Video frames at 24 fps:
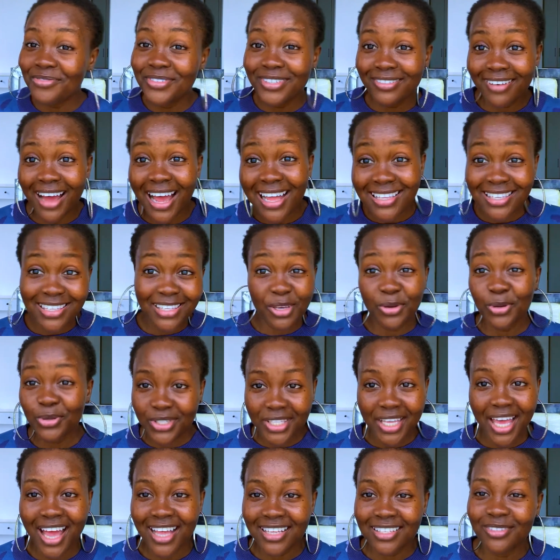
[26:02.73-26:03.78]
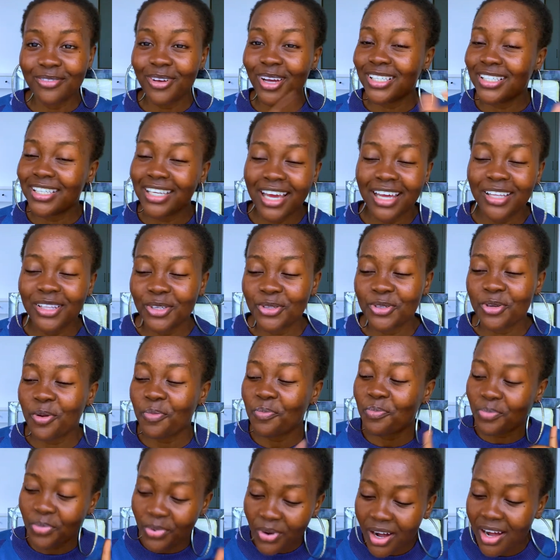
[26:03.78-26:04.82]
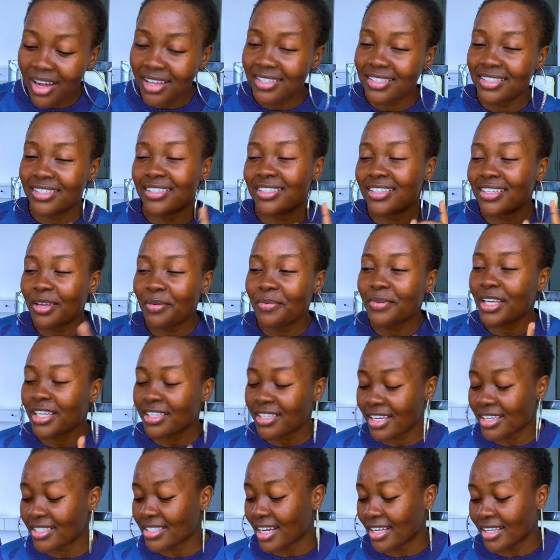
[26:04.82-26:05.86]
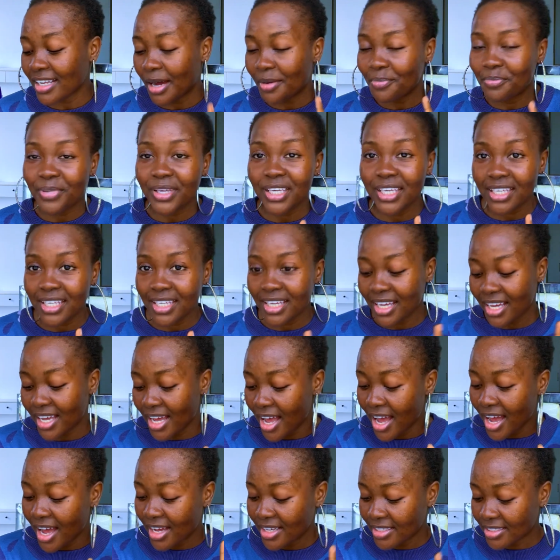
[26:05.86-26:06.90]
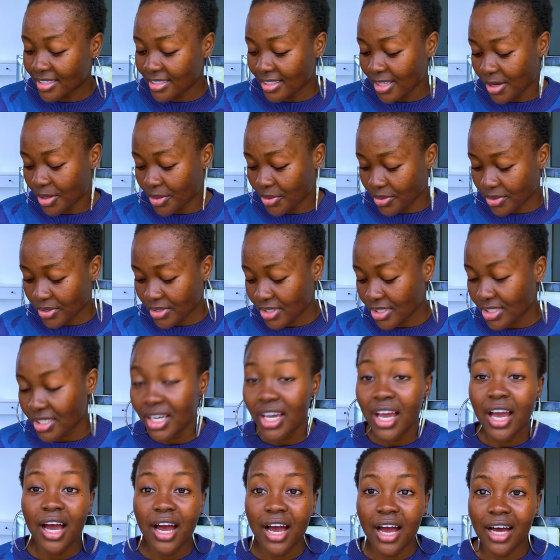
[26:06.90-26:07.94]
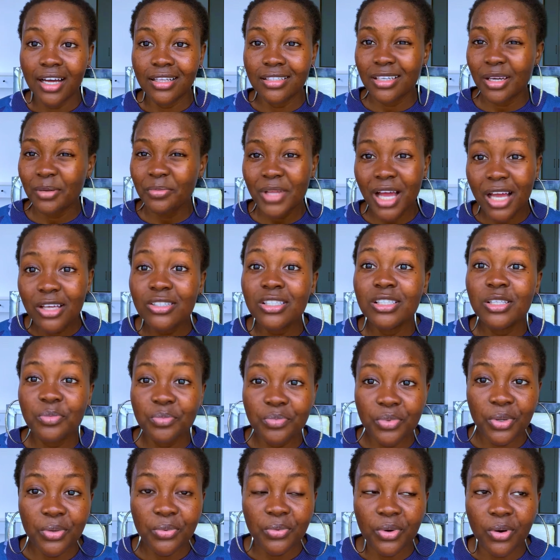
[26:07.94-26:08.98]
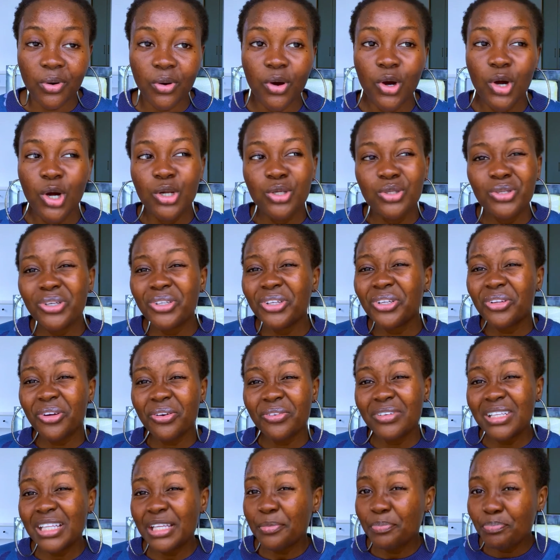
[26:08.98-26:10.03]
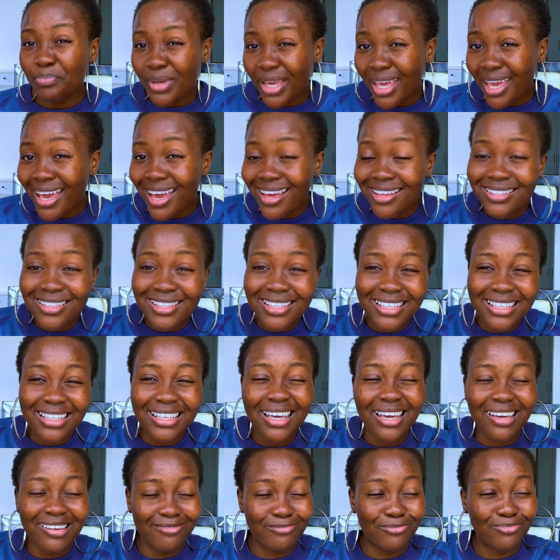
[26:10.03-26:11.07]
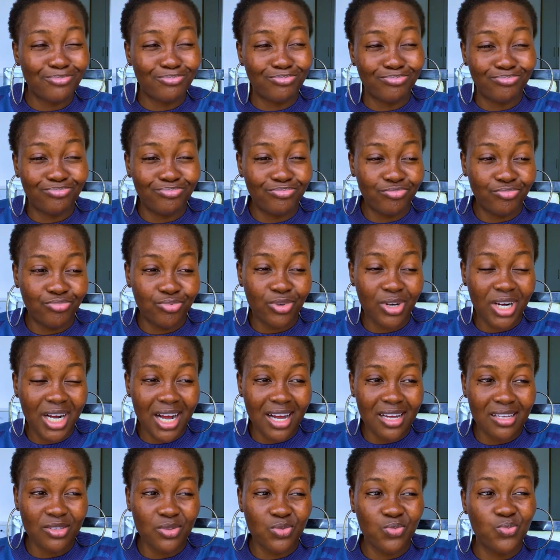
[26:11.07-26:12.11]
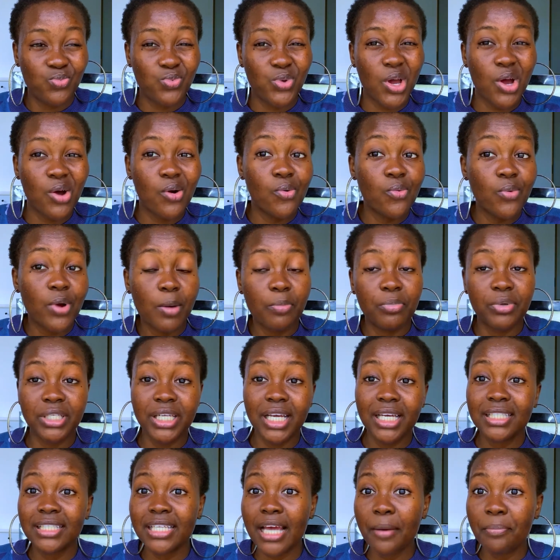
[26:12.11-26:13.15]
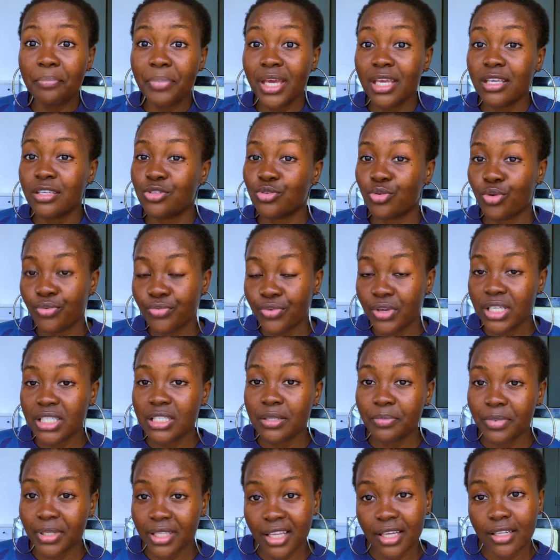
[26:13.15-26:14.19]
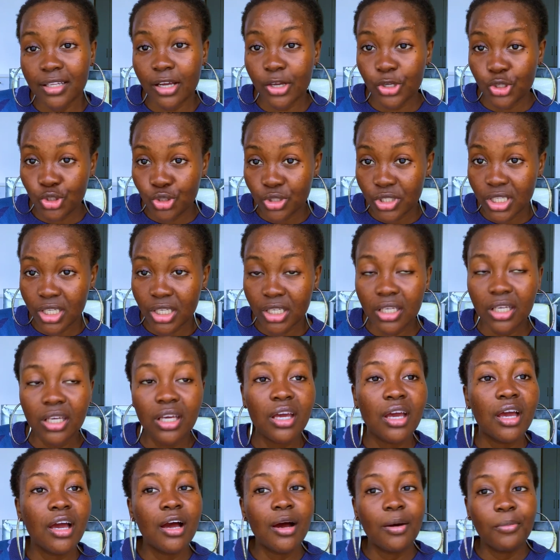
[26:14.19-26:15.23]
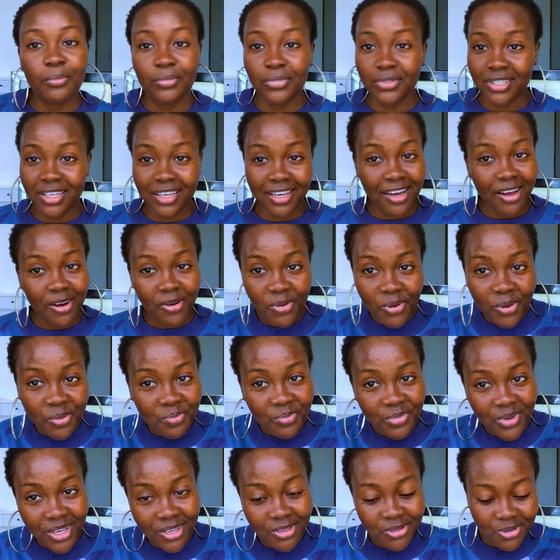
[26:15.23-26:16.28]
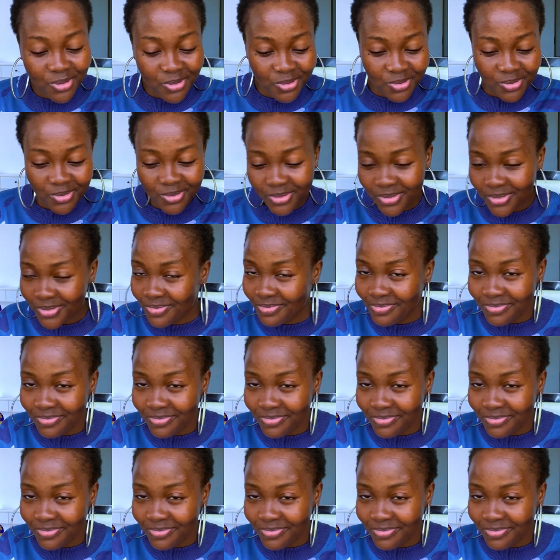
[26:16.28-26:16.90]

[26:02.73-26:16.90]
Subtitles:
the right skill set, you actually get the job, but the limitation is gonna be the language. And Germany actually pay well, though they don't really pay healthcare workers well, but then their pay is obviously better than UK. But then you can't compare to